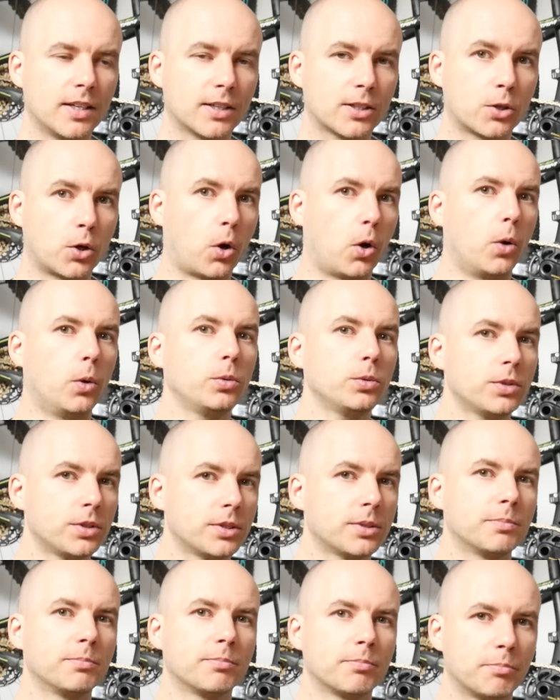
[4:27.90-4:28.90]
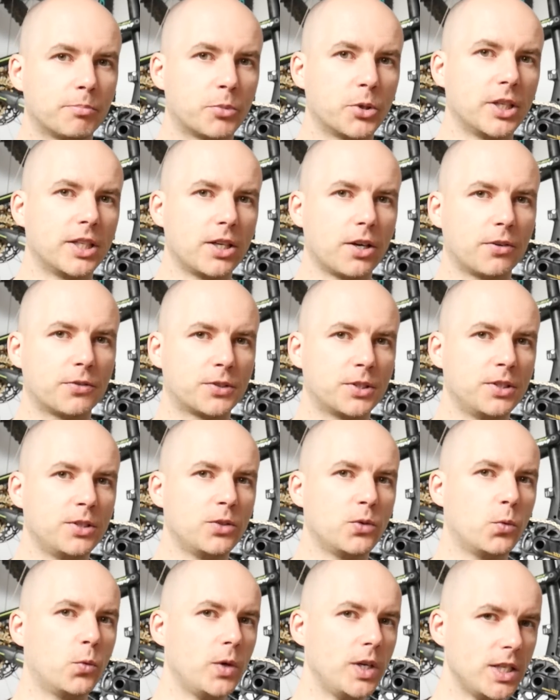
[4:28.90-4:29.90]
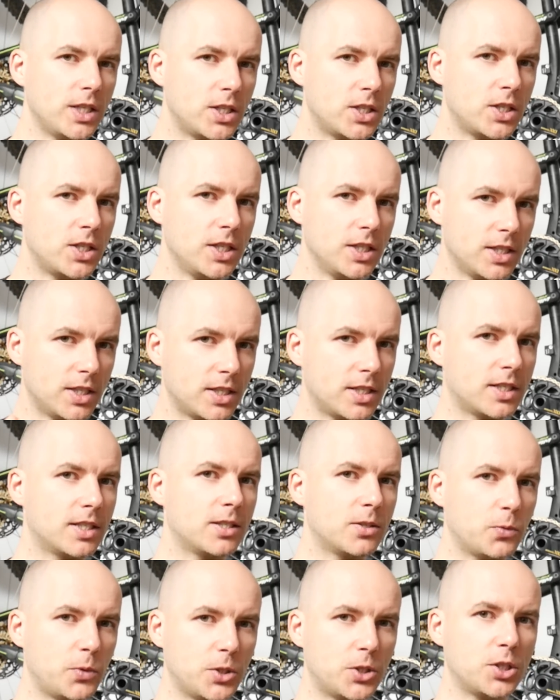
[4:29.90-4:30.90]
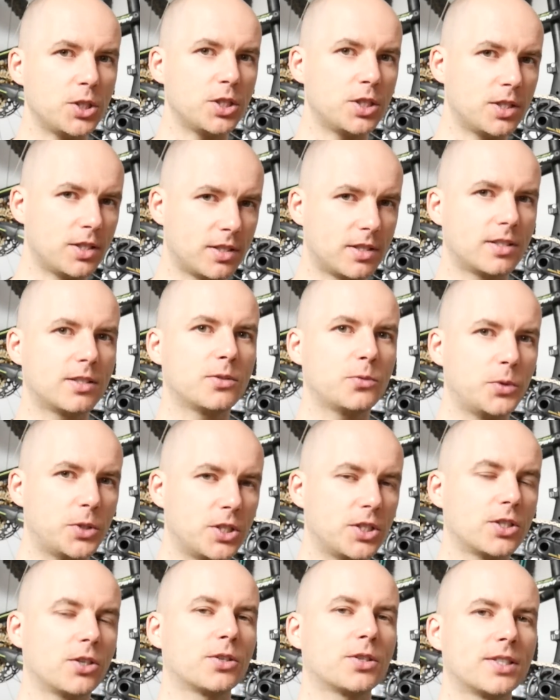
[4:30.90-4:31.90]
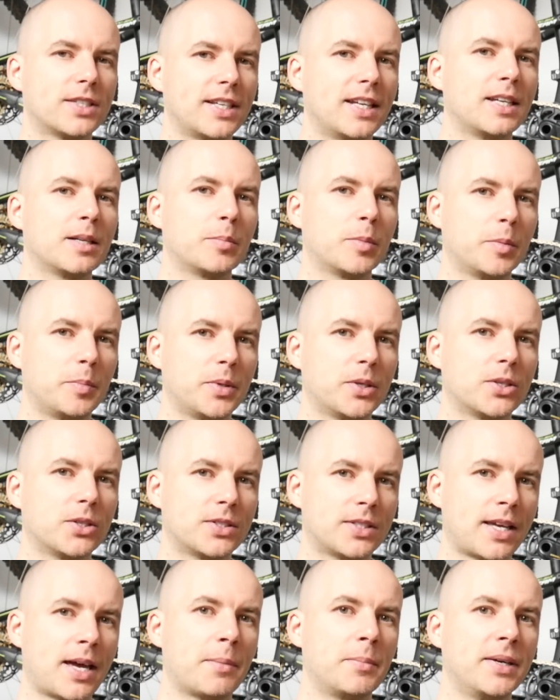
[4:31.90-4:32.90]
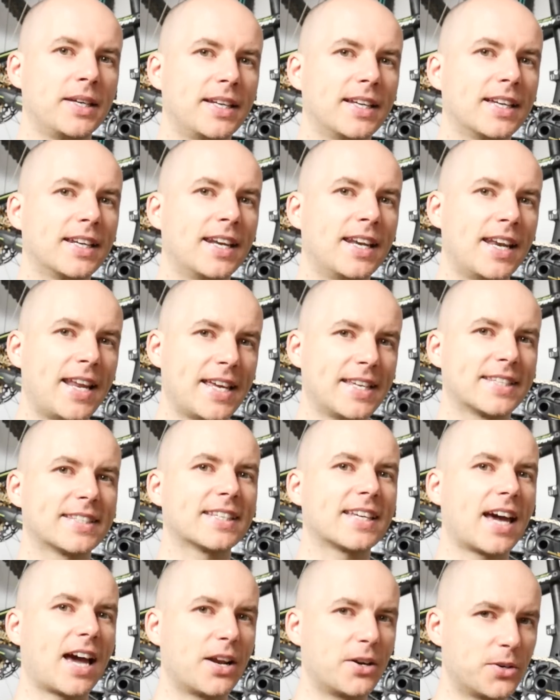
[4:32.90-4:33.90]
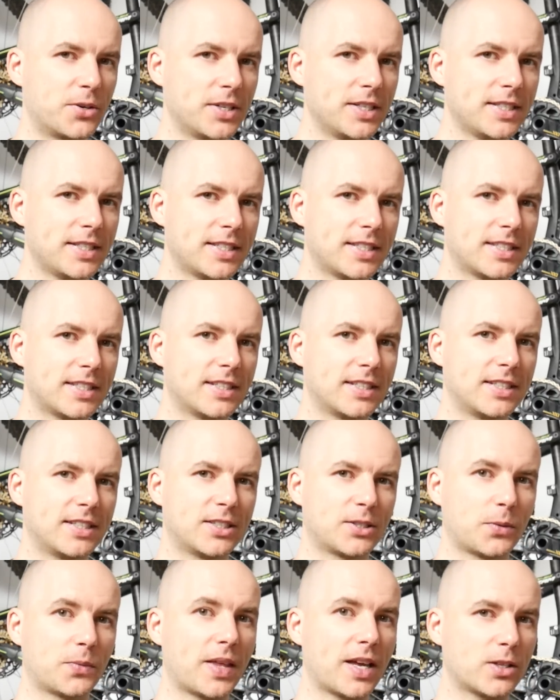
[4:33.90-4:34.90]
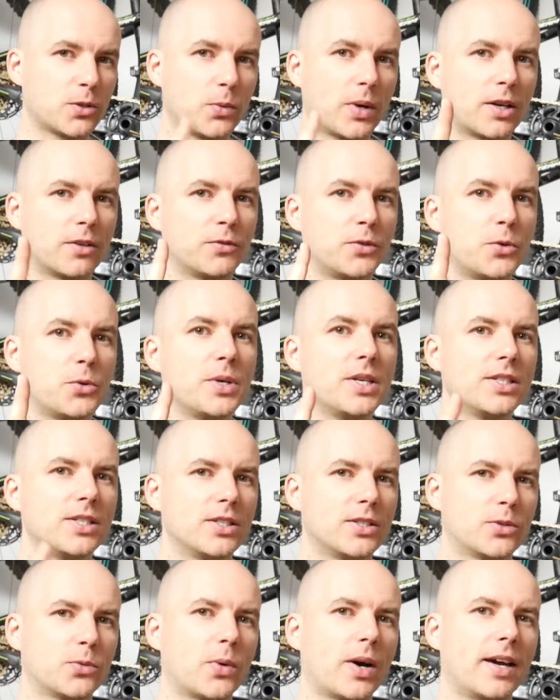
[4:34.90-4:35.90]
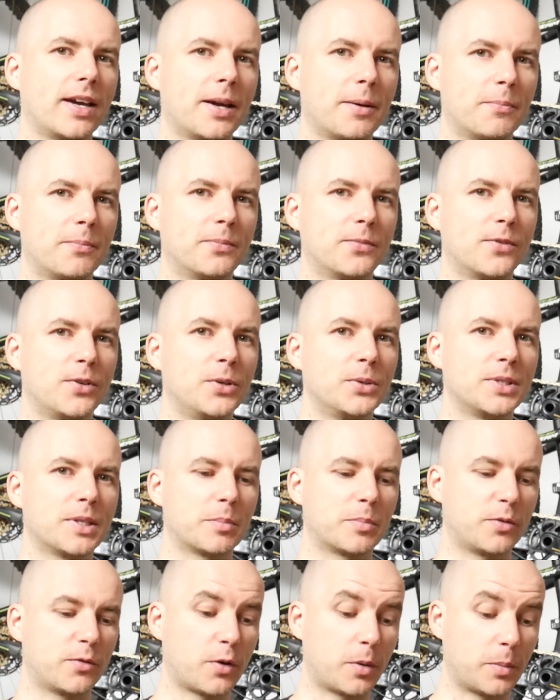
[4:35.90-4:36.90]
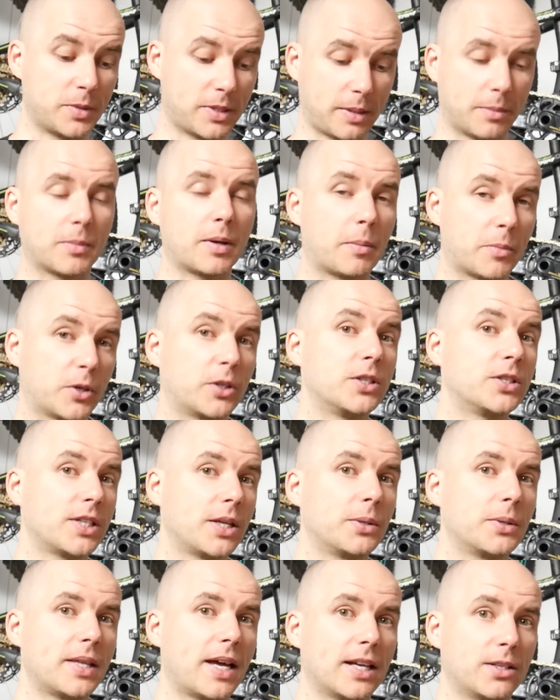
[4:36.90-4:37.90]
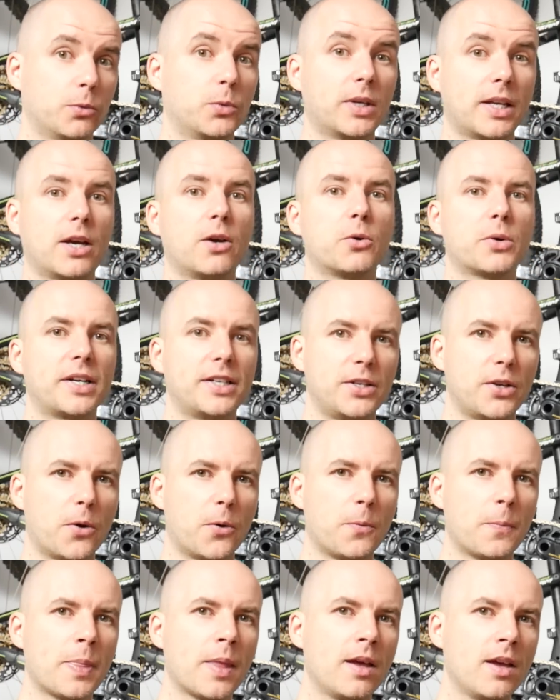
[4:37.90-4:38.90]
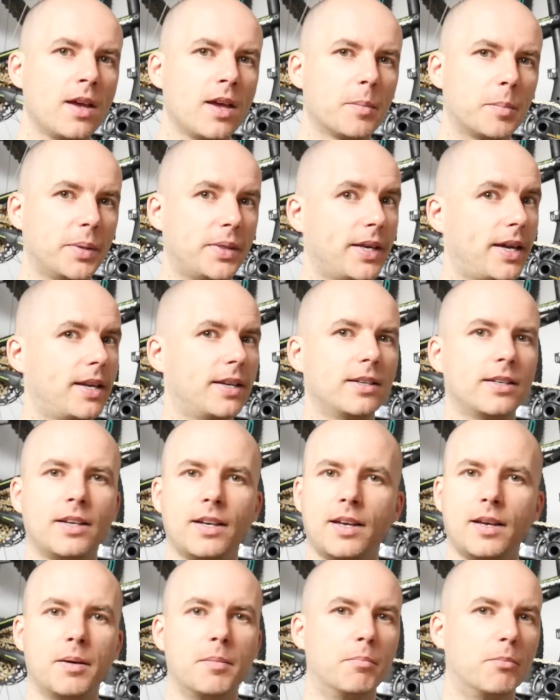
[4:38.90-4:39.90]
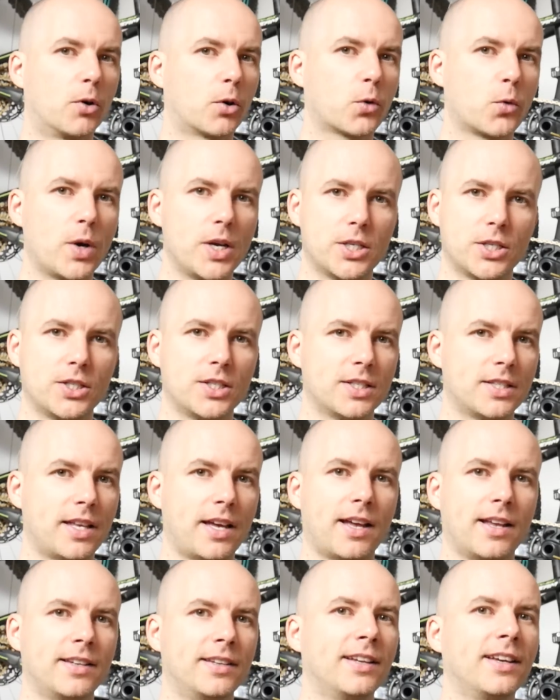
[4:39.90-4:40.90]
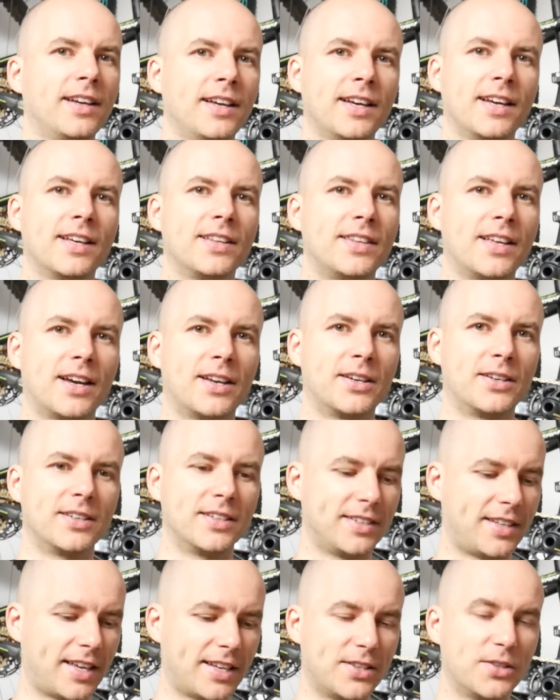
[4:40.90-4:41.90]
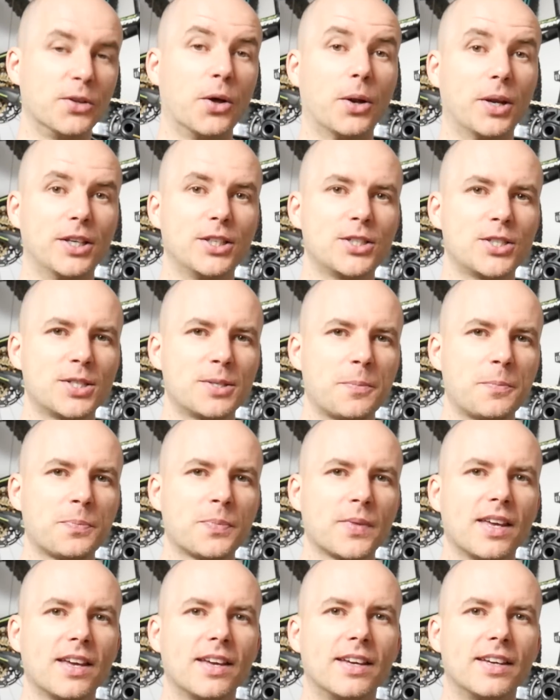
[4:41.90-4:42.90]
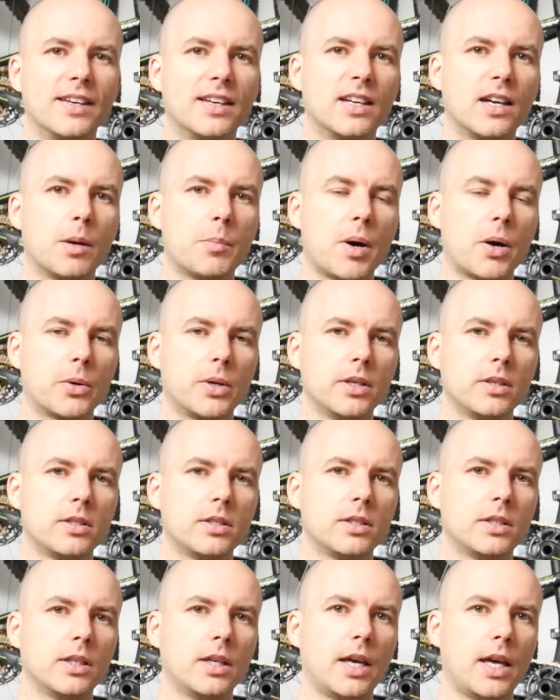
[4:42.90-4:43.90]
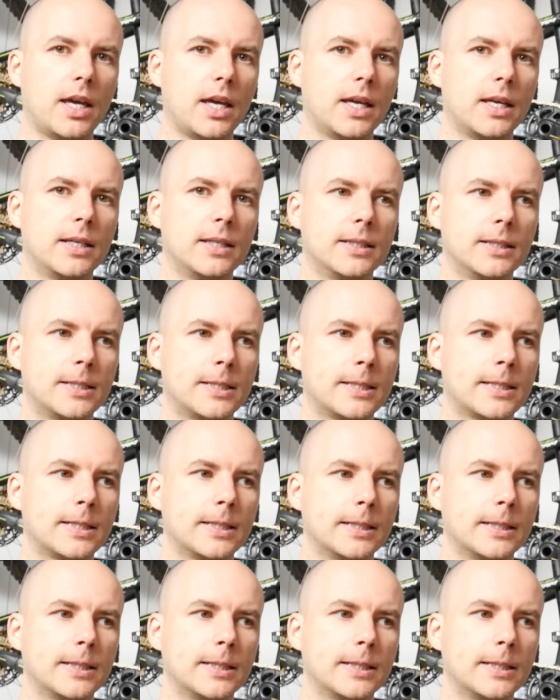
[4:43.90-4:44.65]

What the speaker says: cold pretty often, which is understandable, because I'm eating less calories. So that's one of the reasons why I'm losing performance. I'm going to tell you that, what I already know, but then more questions than knowledge about it. And